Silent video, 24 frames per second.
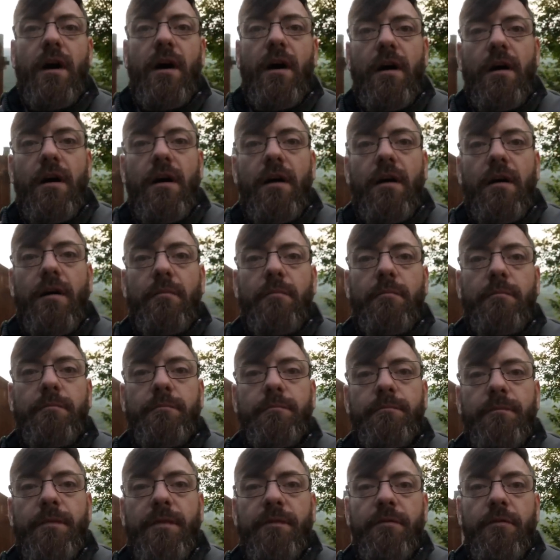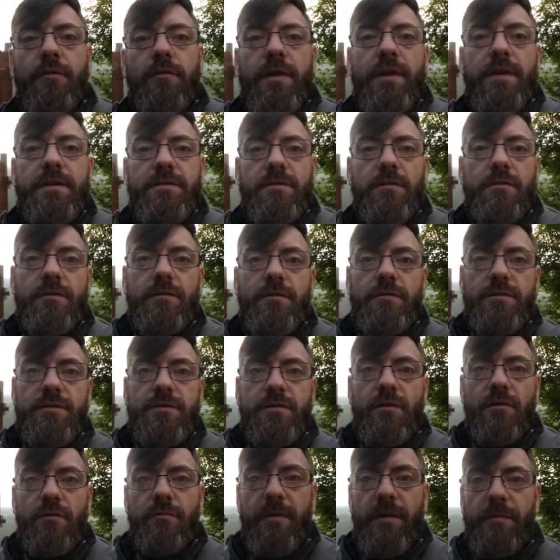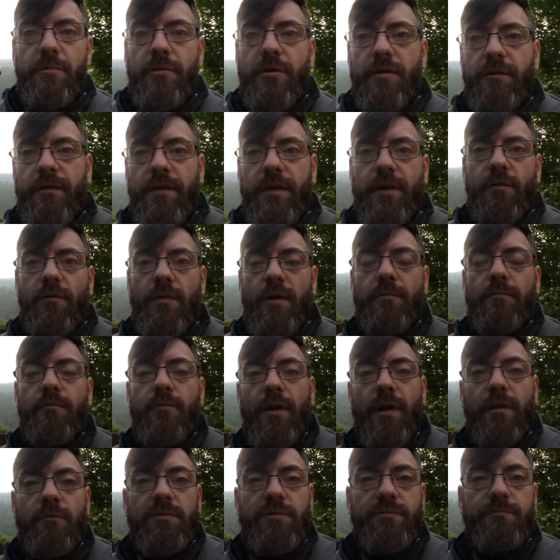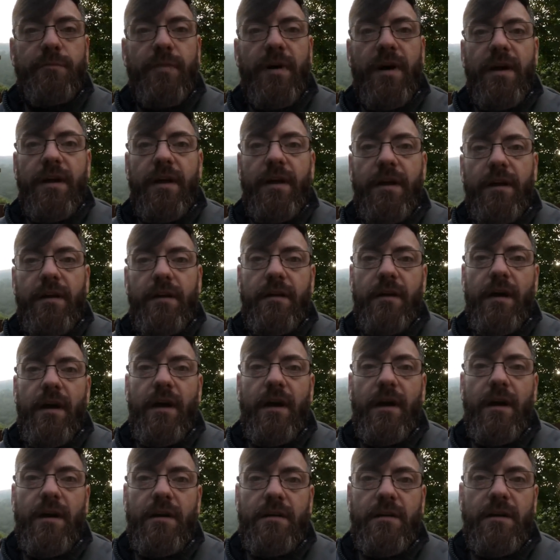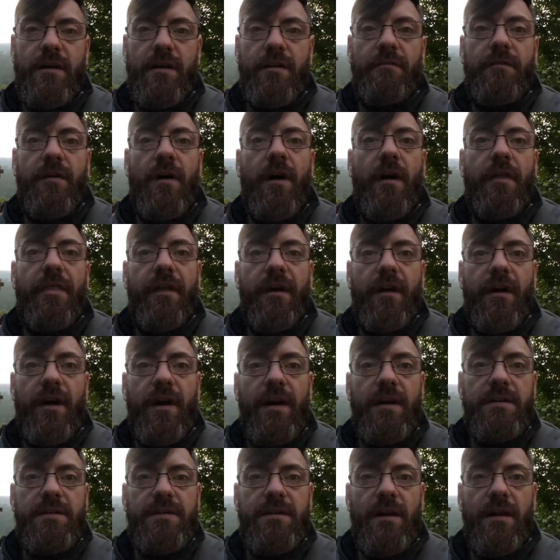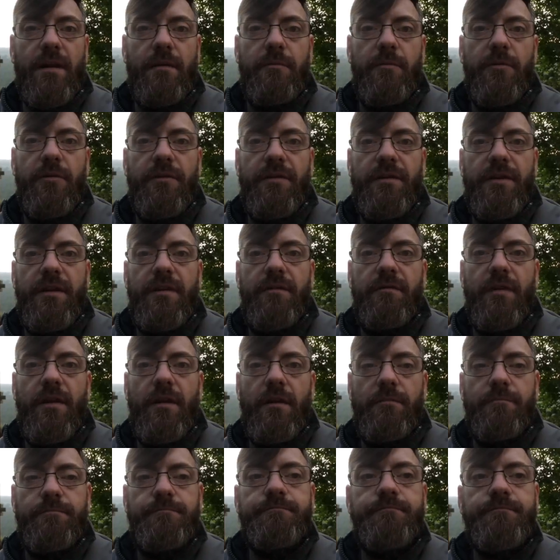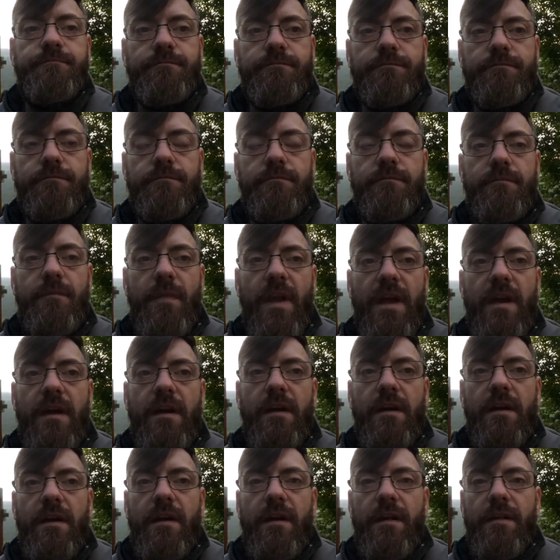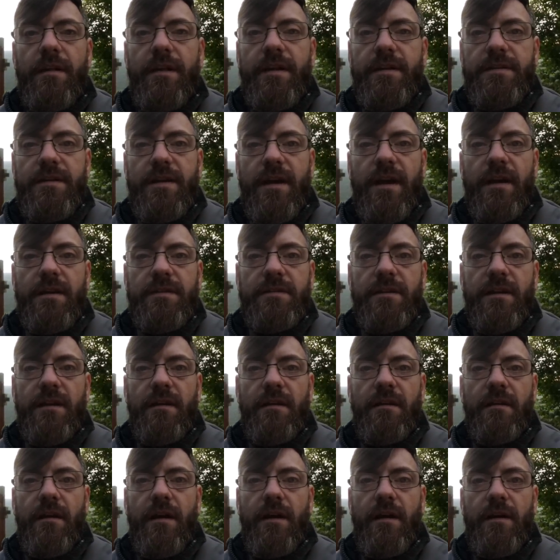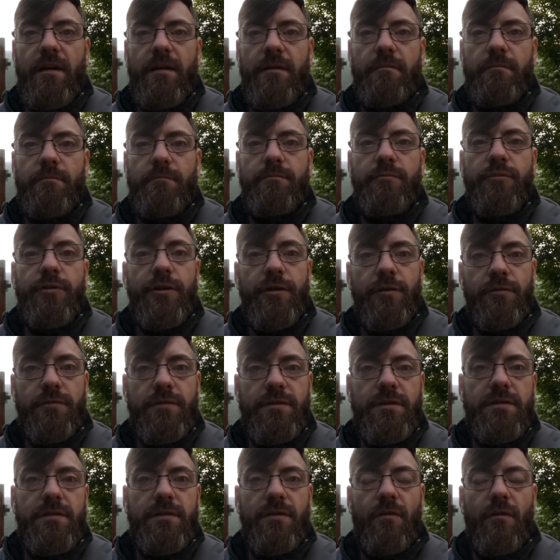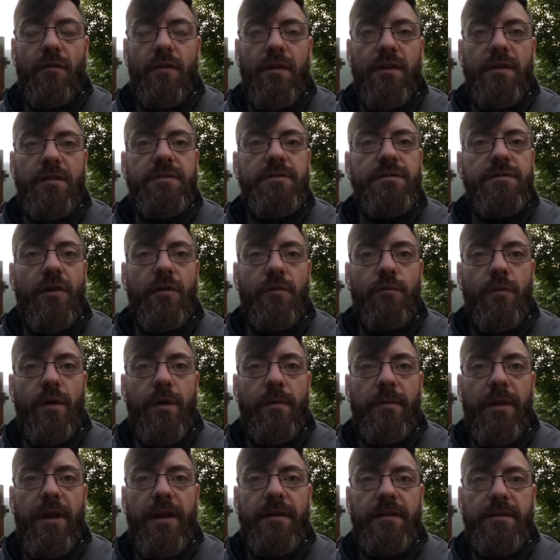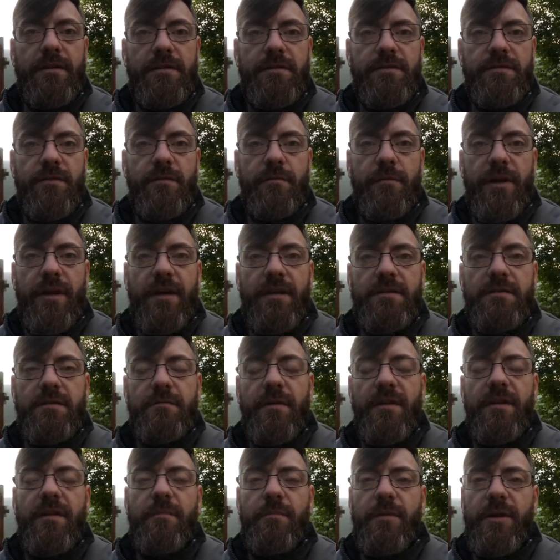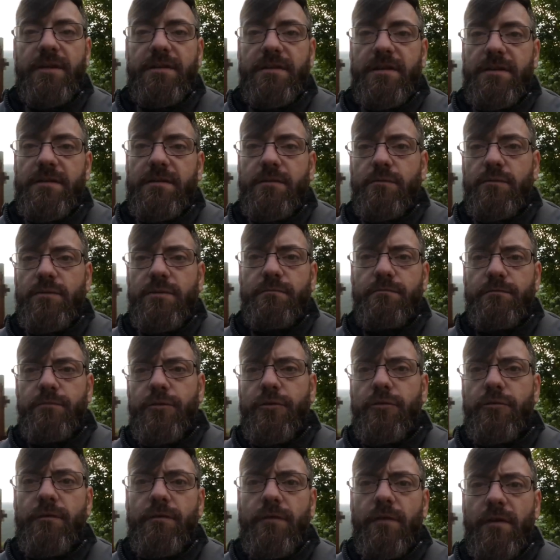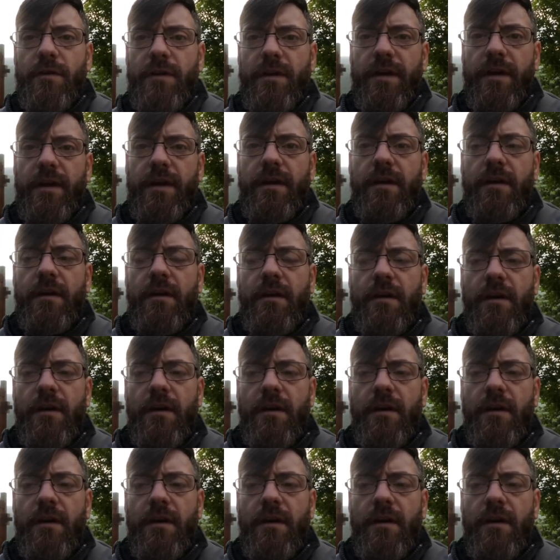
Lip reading: A few days ago, you saw me put a video up where I was buying at Gavartha Castle in Meath Tydfil. This castle produced all the stoneware planters for me and some other pieces. It was a beautiful day.